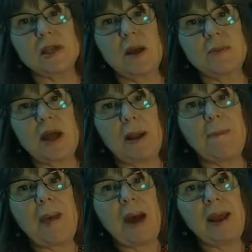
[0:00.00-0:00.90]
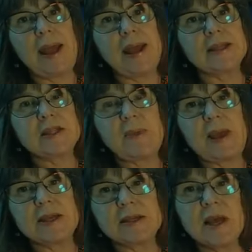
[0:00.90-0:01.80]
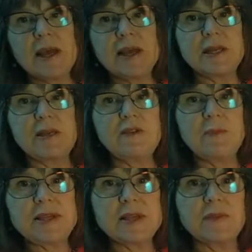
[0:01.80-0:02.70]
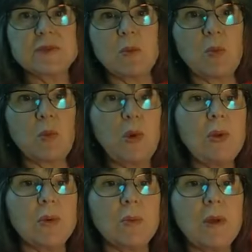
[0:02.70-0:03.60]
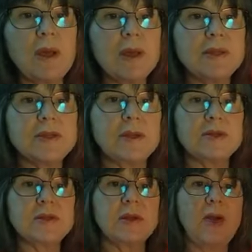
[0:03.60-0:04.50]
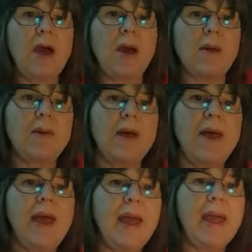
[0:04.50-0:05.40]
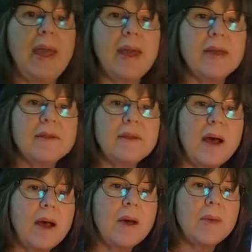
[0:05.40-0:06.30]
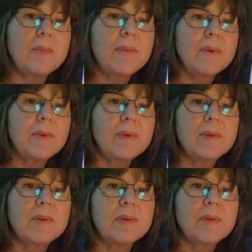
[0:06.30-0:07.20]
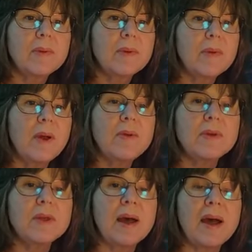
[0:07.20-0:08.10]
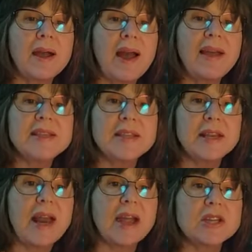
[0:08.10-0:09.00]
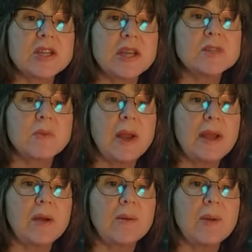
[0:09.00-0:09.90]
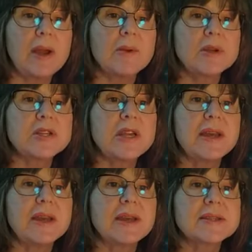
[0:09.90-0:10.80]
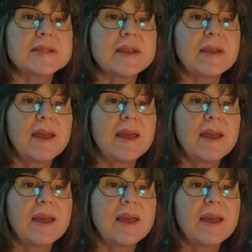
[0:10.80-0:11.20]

to come down about a hand space to give myself some room to, to go. And, um, oh, uh, Kylie said it actually is raining already where she is.